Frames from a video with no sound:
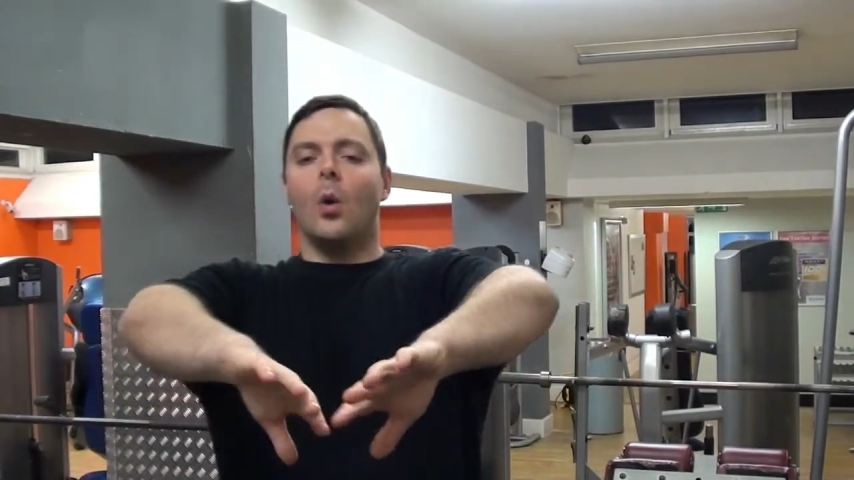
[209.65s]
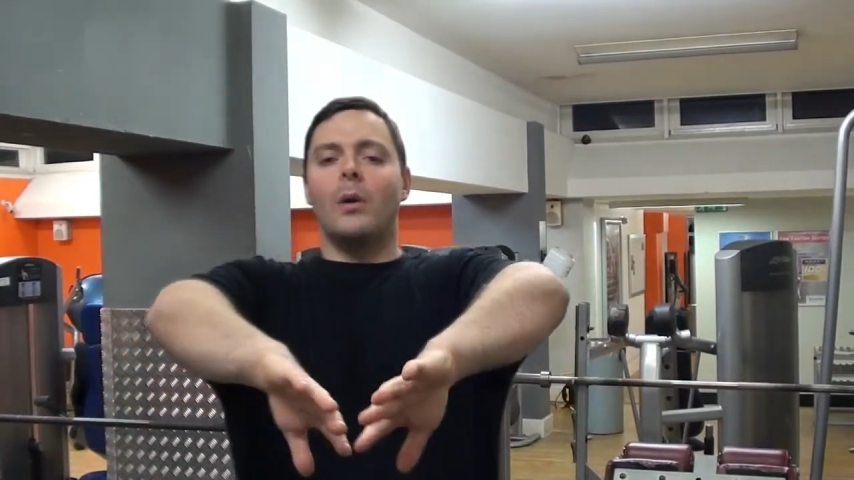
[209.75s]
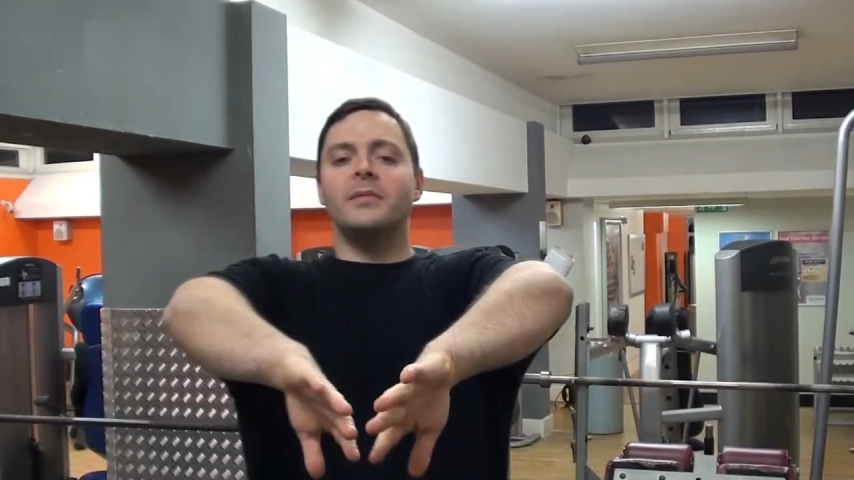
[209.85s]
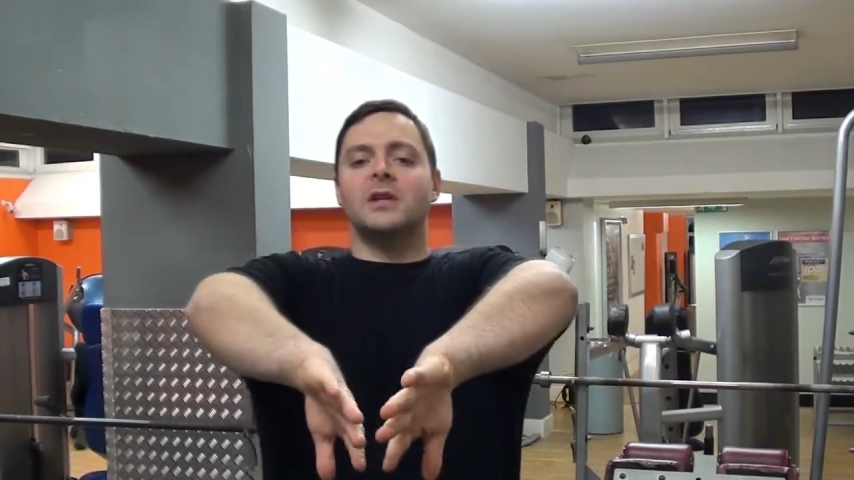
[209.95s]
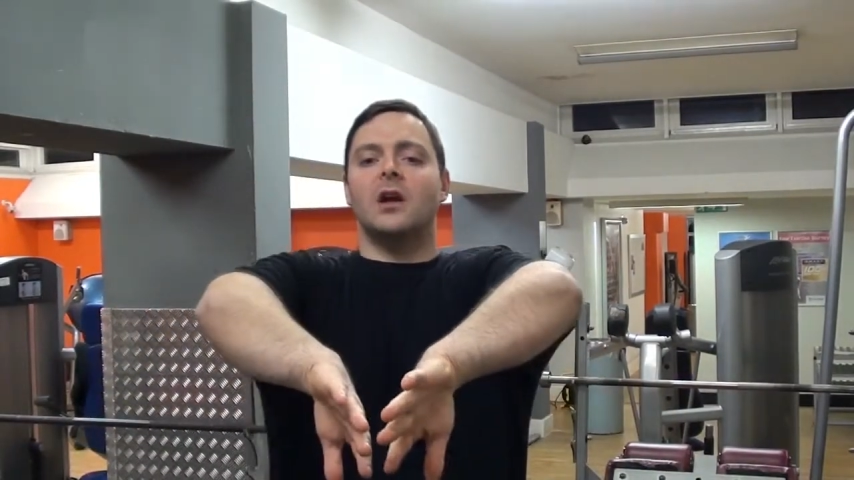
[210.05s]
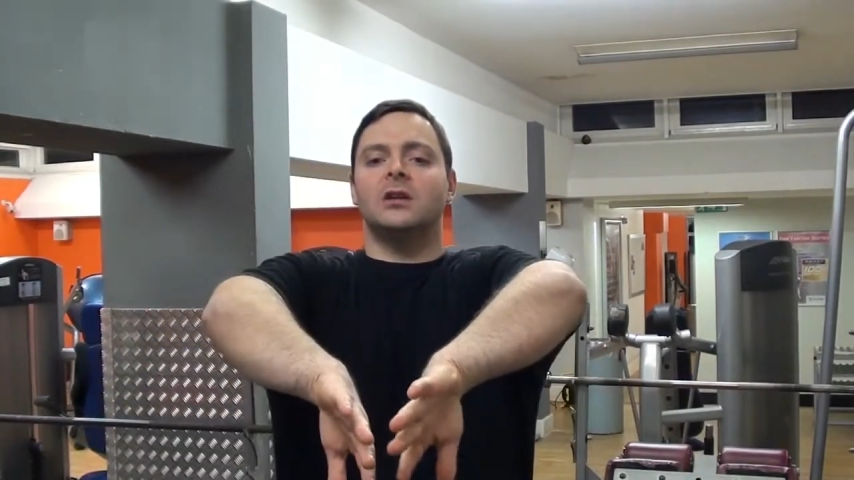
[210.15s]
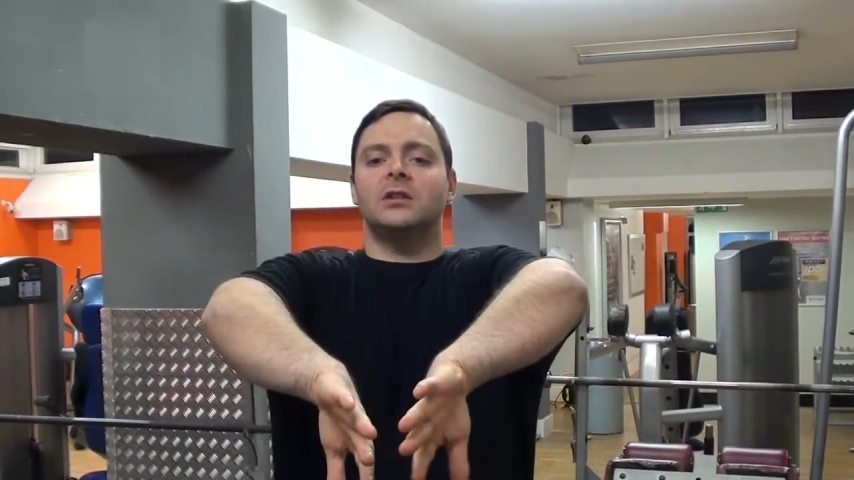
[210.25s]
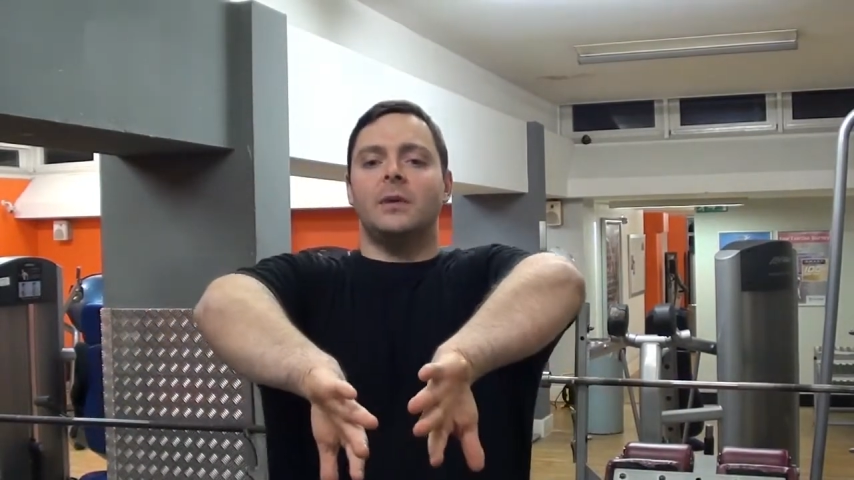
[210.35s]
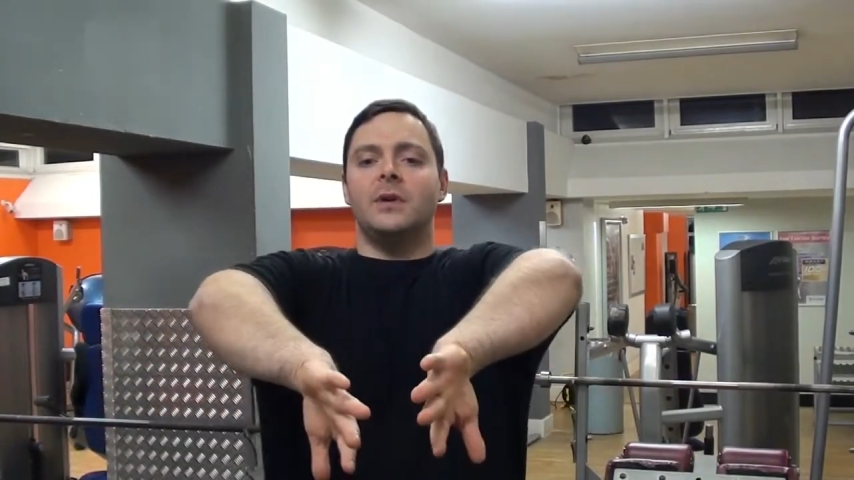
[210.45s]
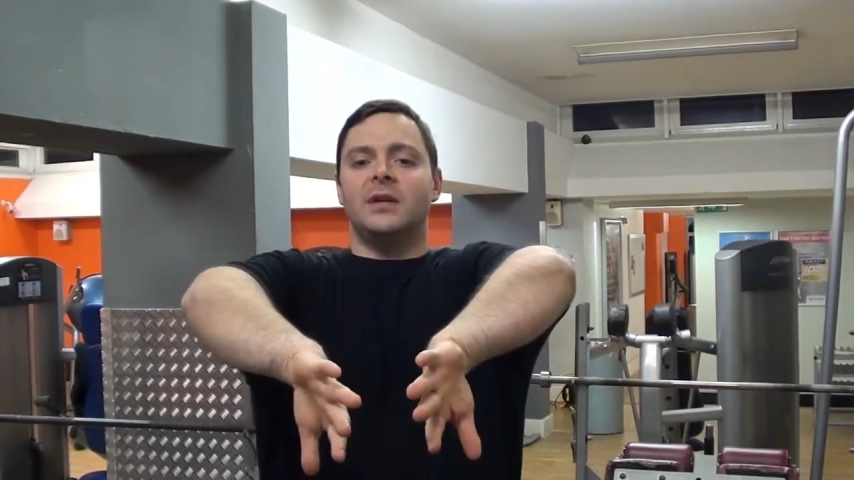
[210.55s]
When was the
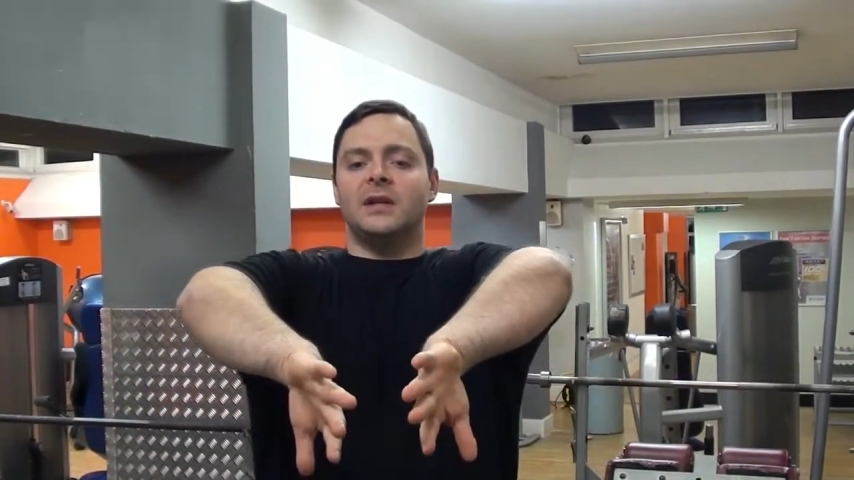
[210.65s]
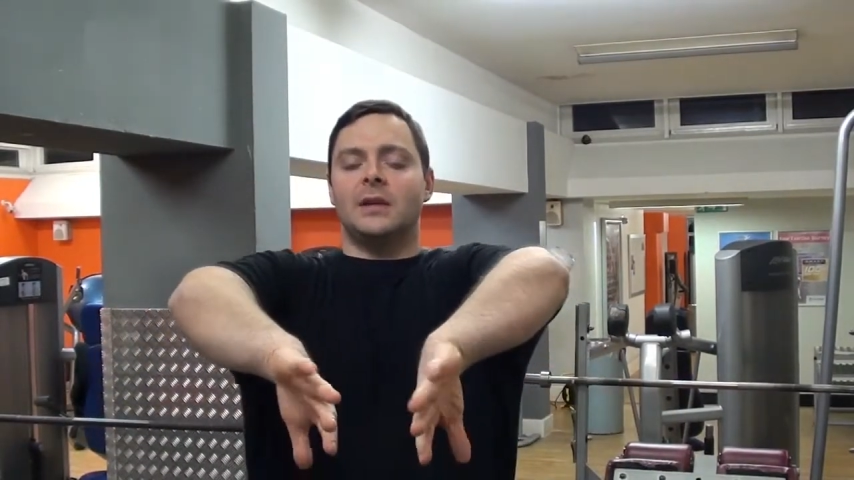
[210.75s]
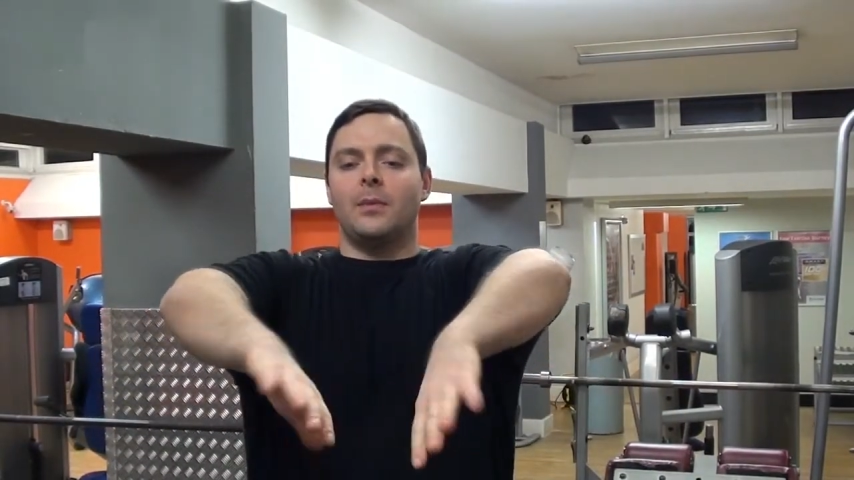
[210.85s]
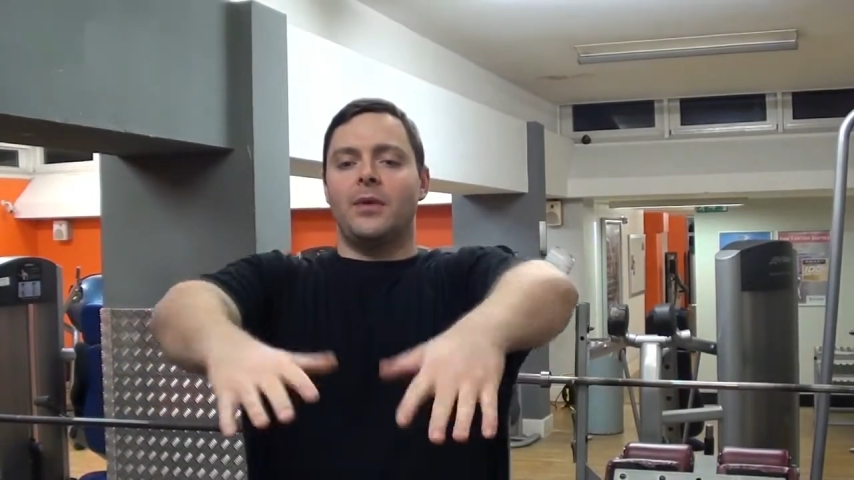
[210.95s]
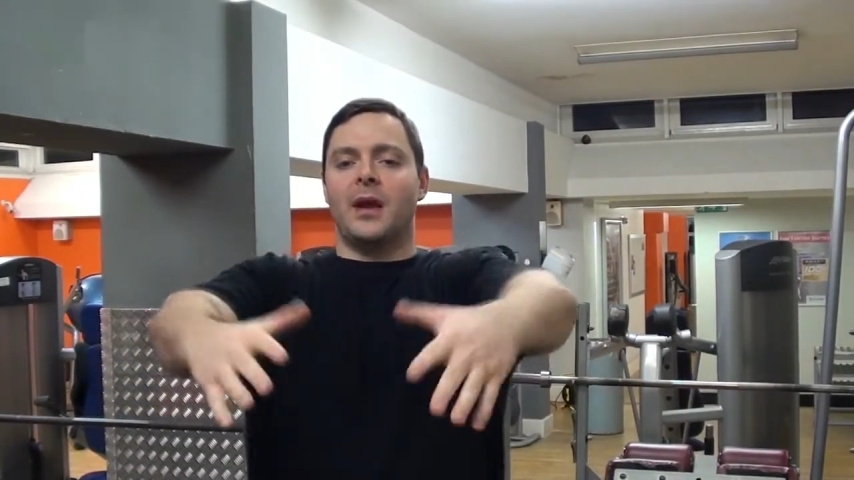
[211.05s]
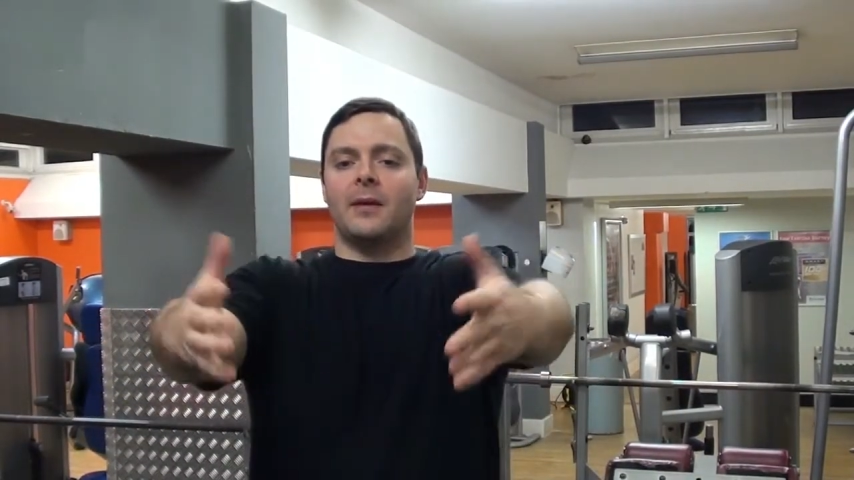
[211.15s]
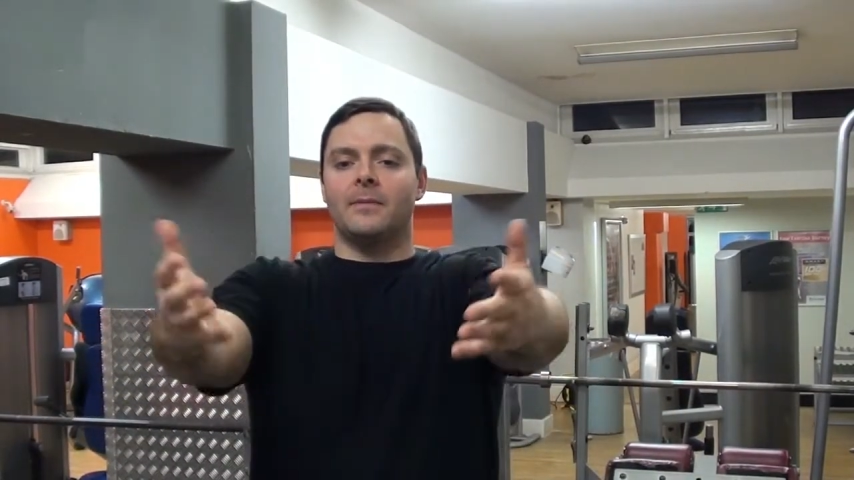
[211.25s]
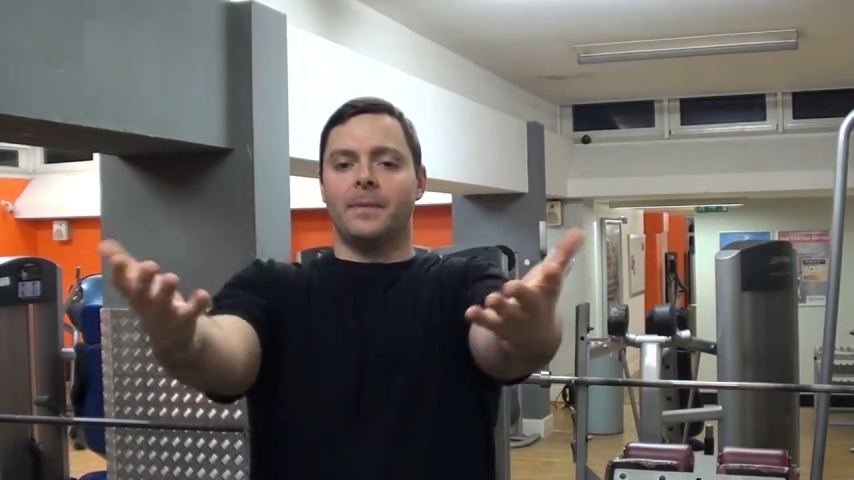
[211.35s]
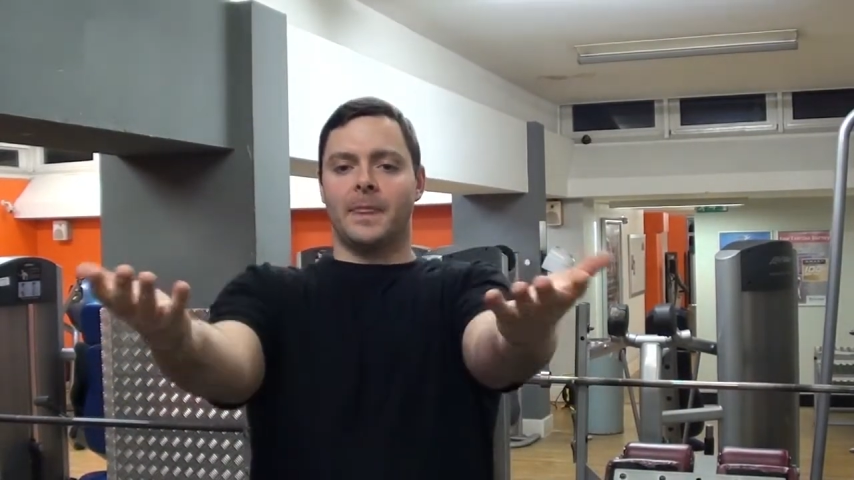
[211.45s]
last time you did something